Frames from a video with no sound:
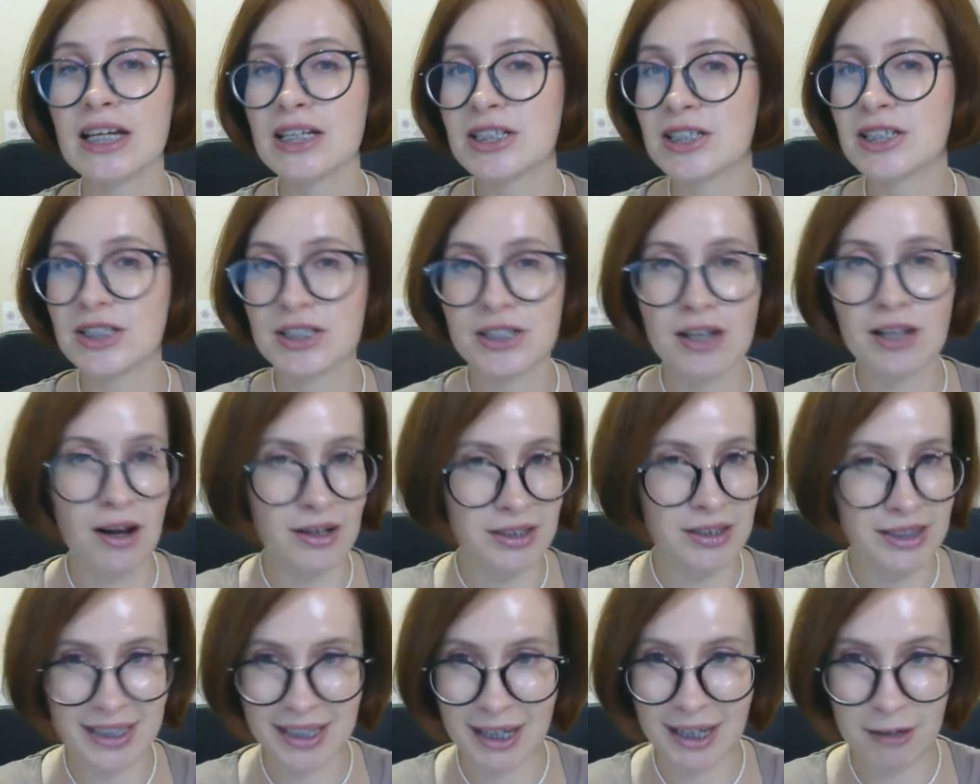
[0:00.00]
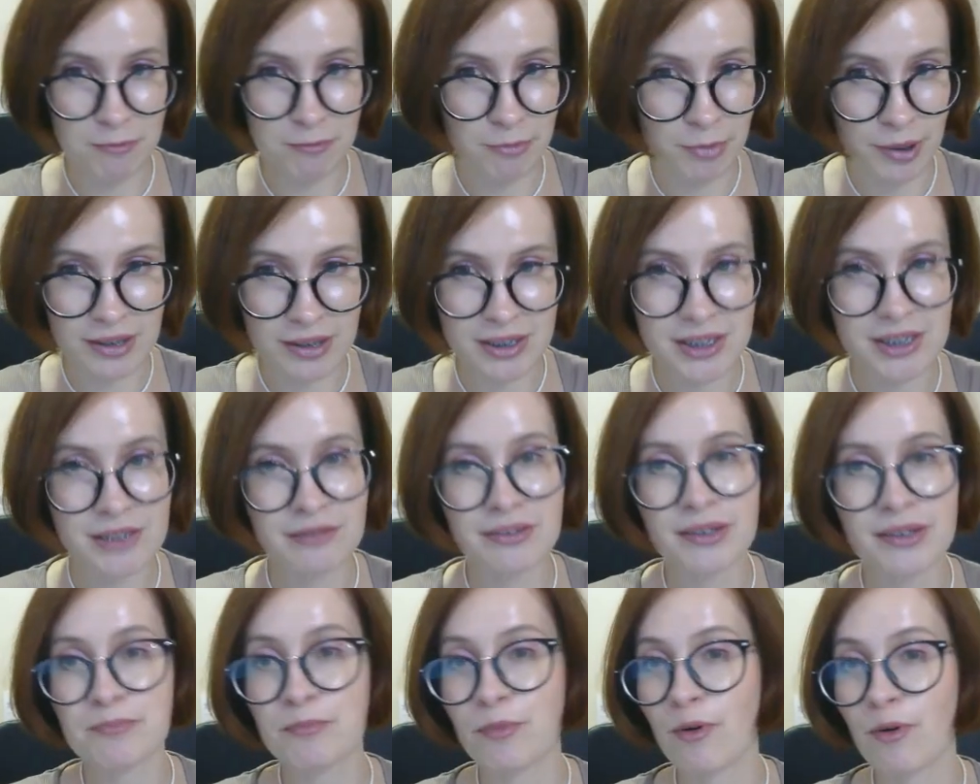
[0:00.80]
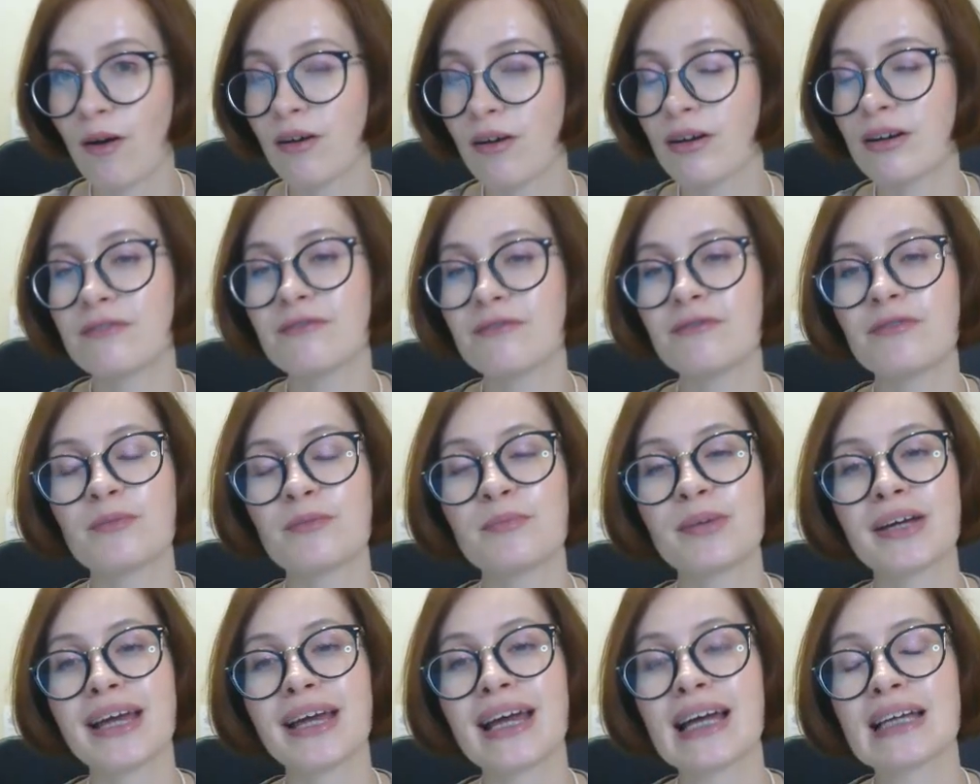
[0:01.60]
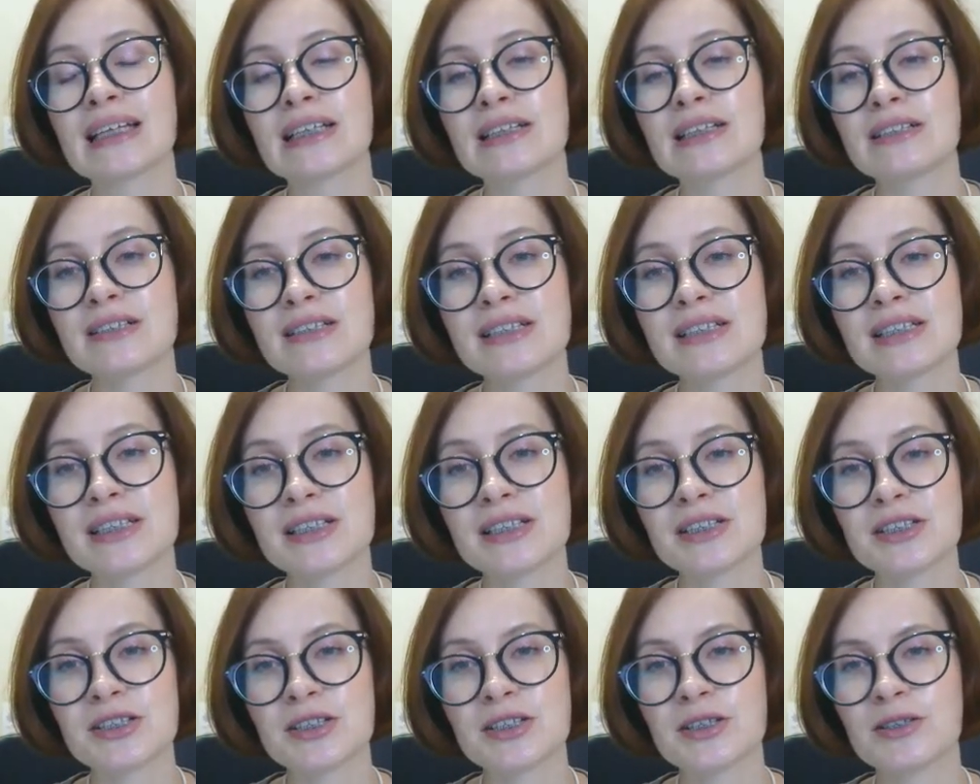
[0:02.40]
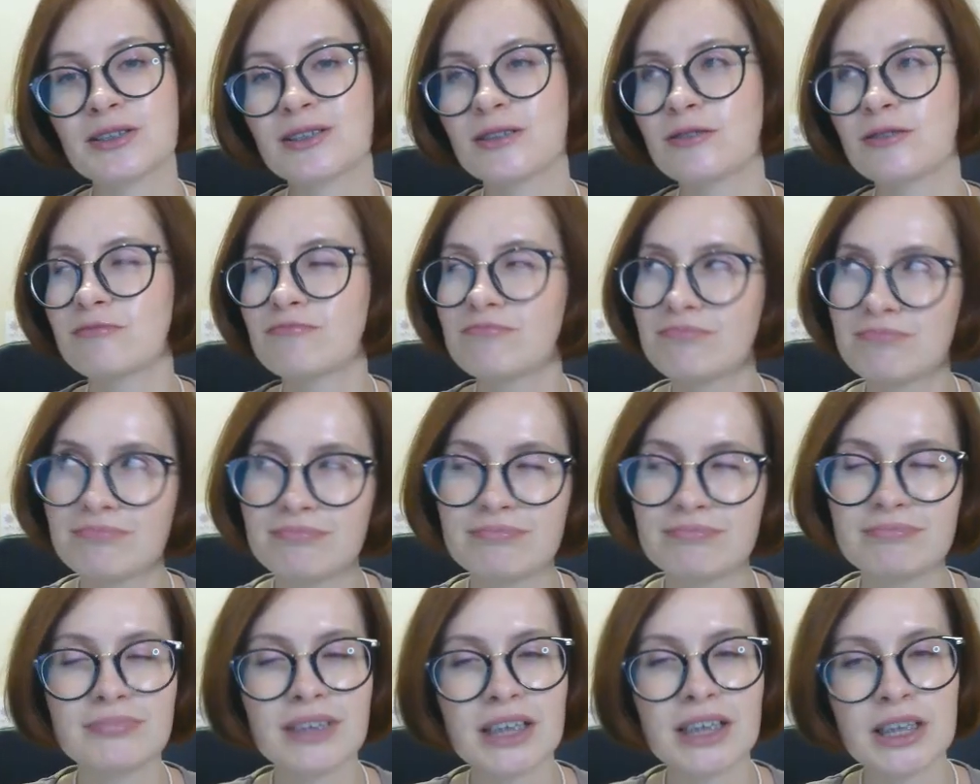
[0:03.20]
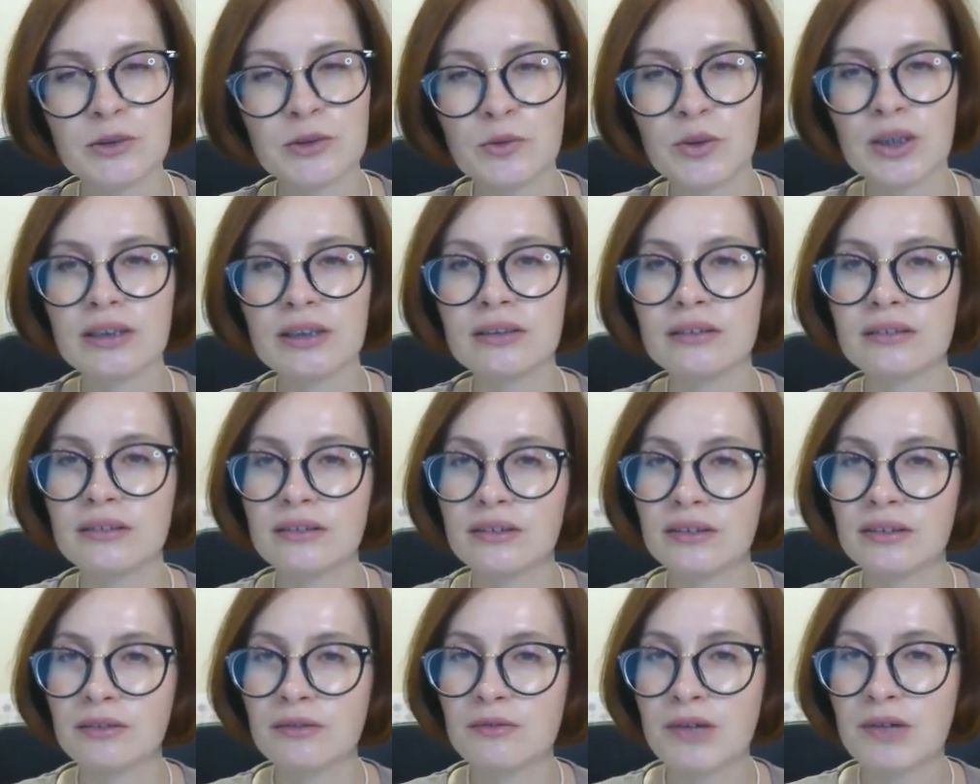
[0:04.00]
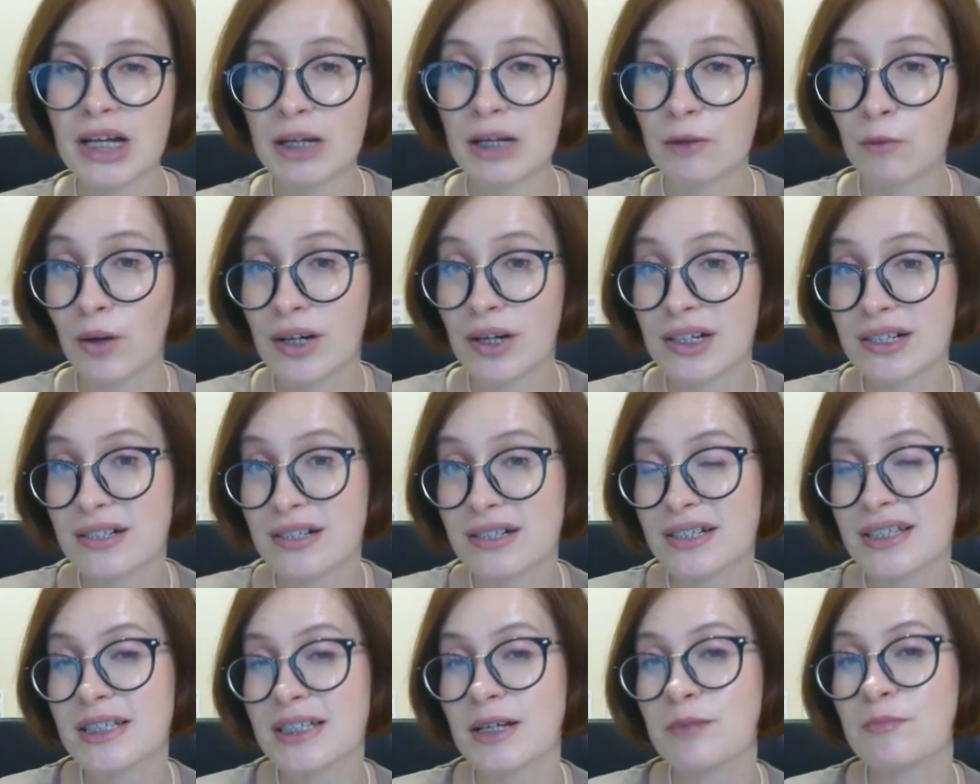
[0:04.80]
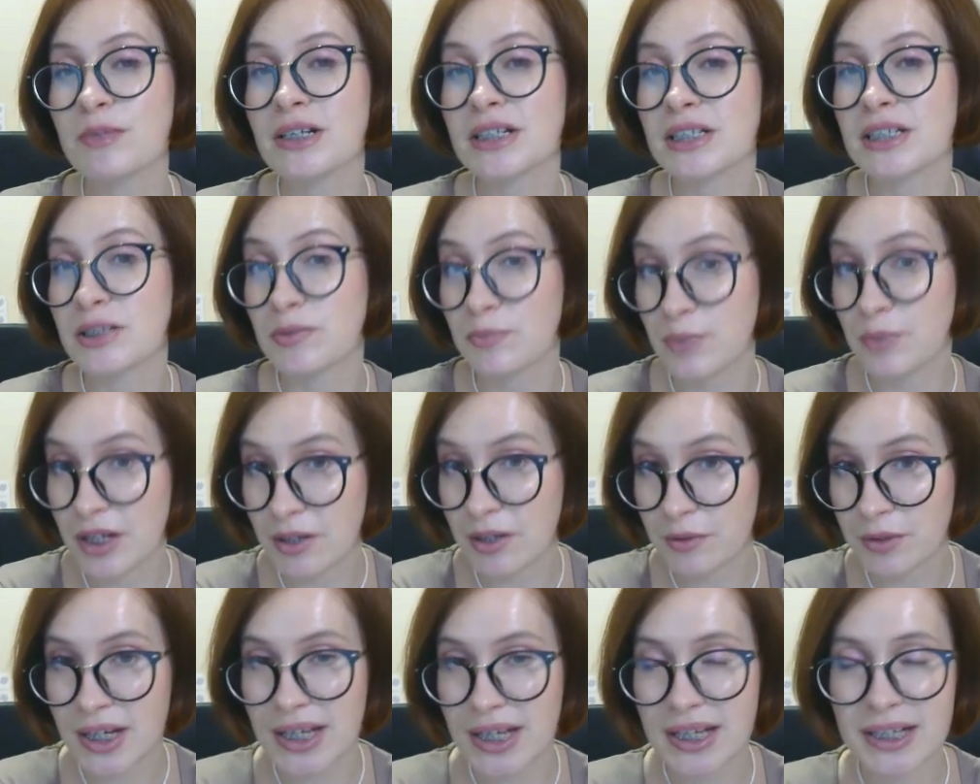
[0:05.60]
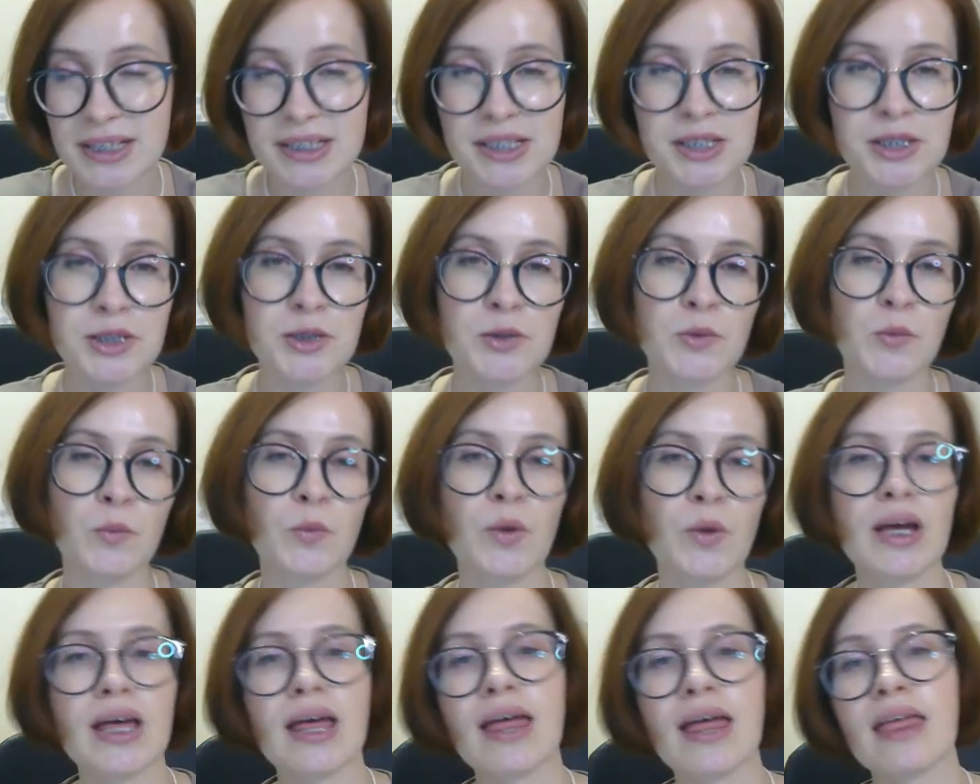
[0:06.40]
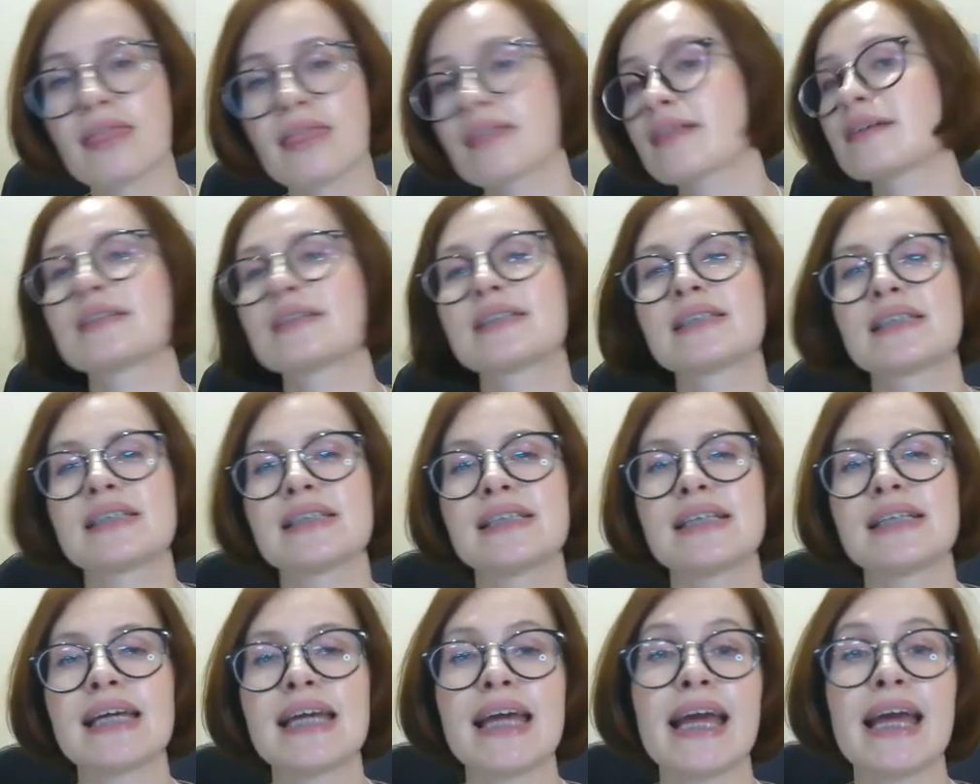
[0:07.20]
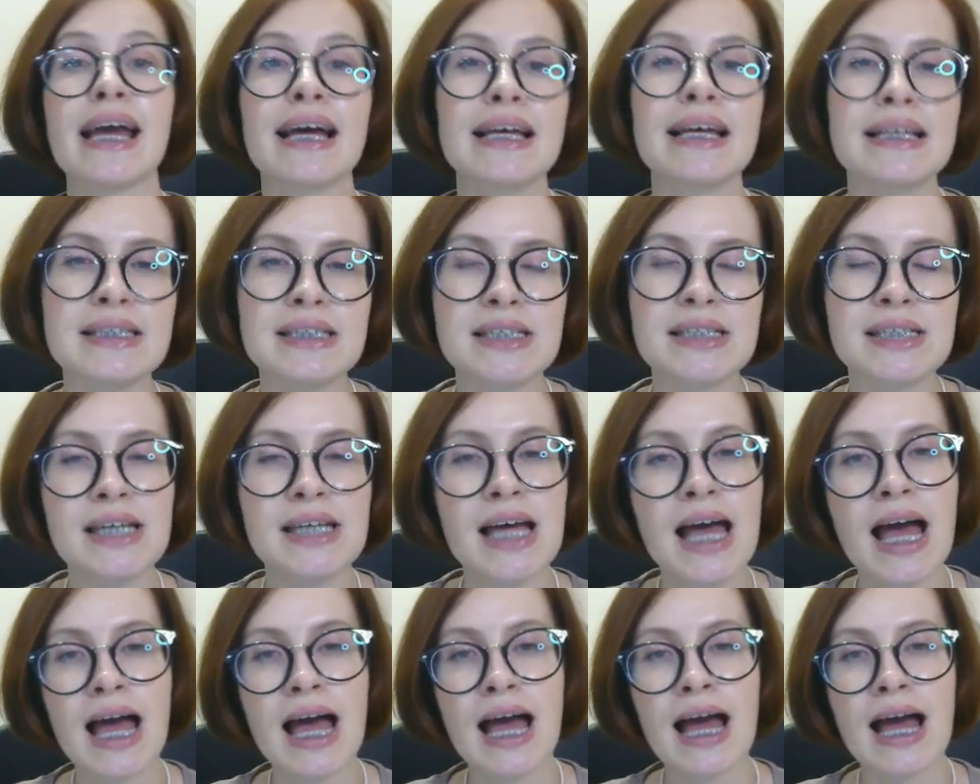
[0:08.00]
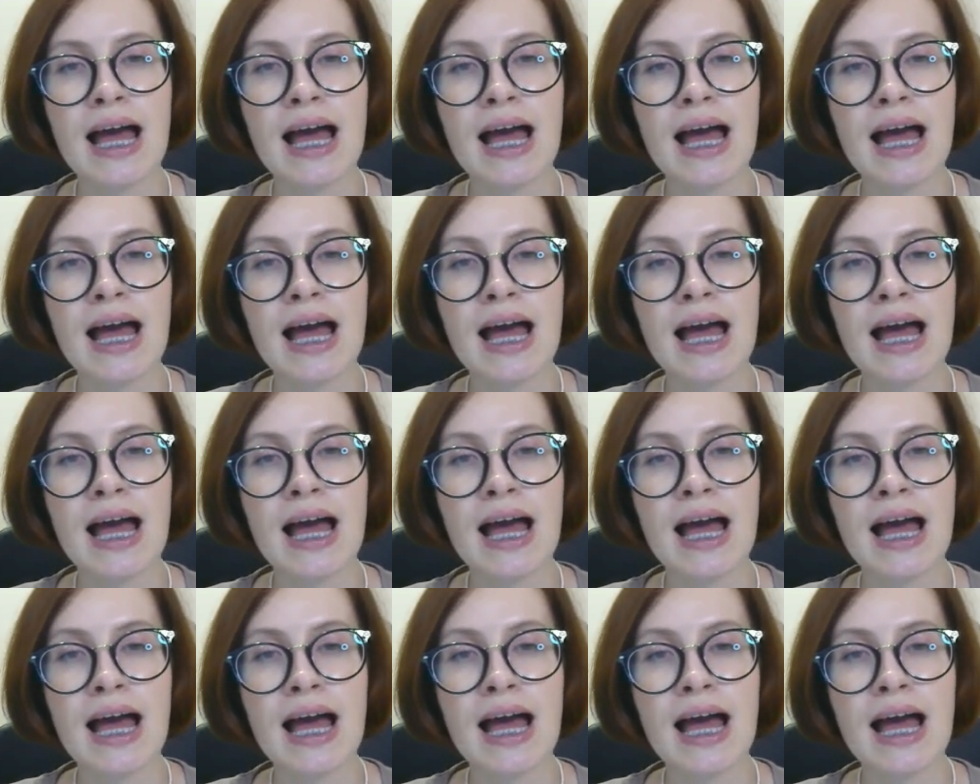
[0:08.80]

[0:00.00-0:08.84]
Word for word: is not a compulsory program for beginners, so it will require some experience with CDNs.